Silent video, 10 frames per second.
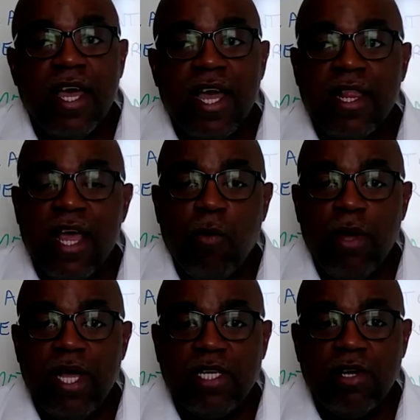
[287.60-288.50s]
in that
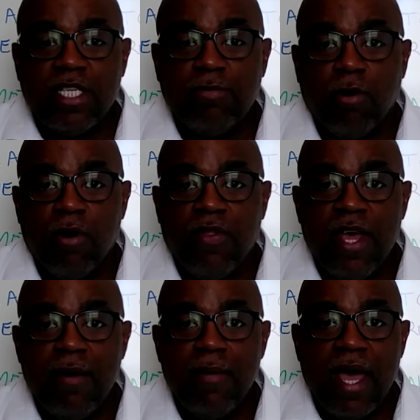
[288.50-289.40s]
we get to explore them,